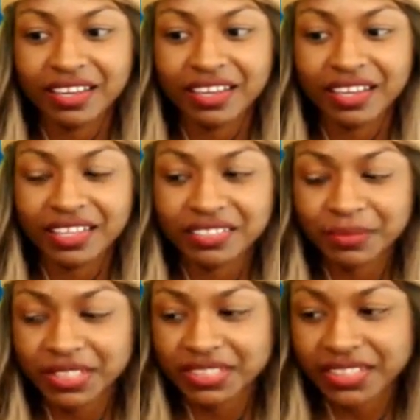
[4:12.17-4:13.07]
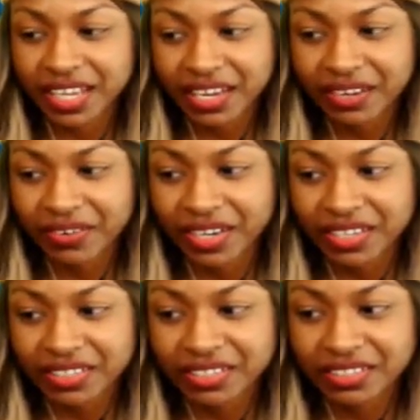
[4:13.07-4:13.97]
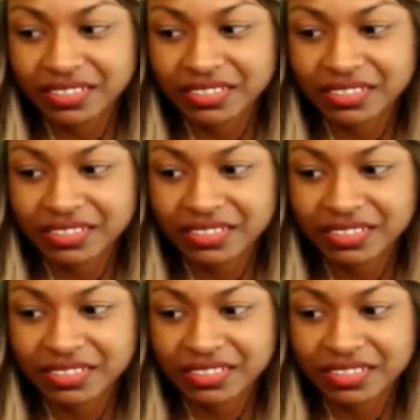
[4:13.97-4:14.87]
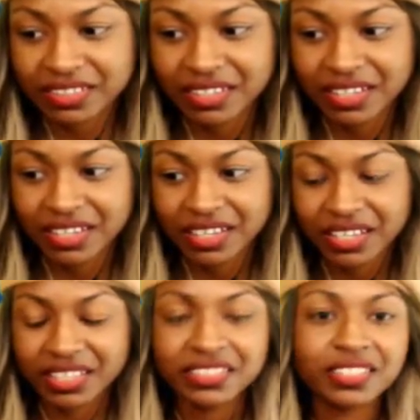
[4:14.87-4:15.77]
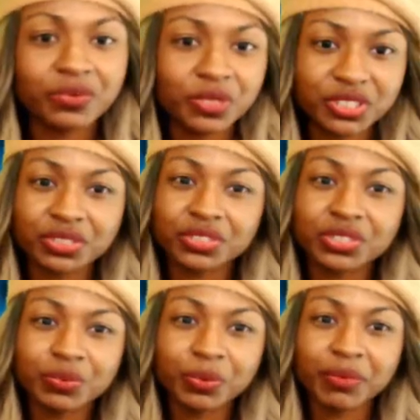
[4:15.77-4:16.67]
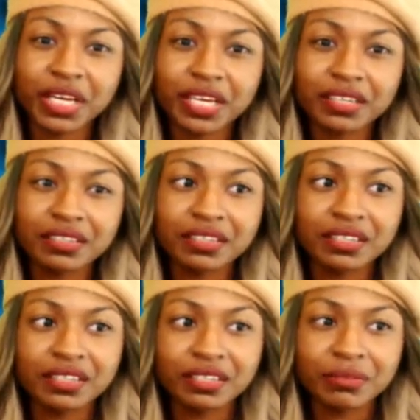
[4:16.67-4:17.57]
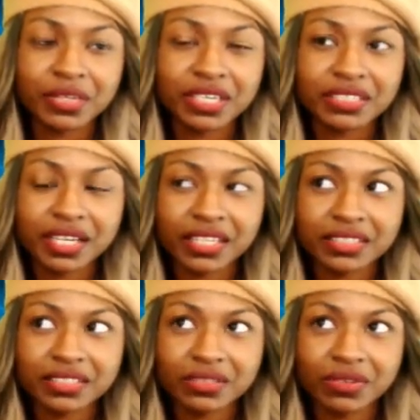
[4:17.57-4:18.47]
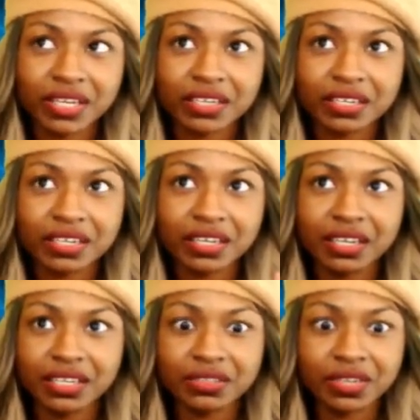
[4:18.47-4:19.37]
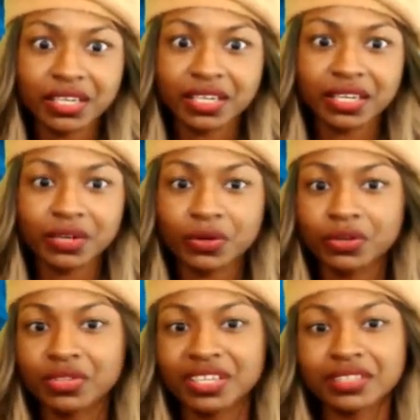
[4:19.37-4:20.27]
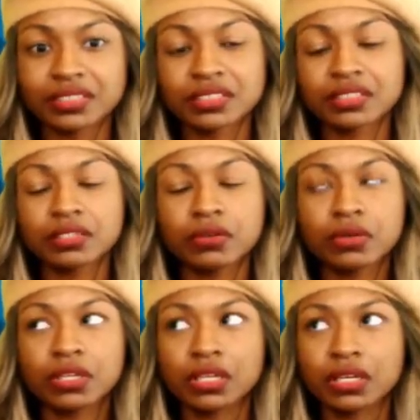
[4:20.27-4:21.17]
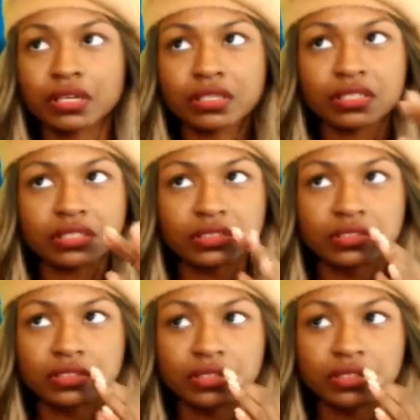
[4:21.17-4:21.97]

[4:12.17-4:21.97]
as much as Kakarot is the original Superman, because I just don't like a hero that is just so clean, that is just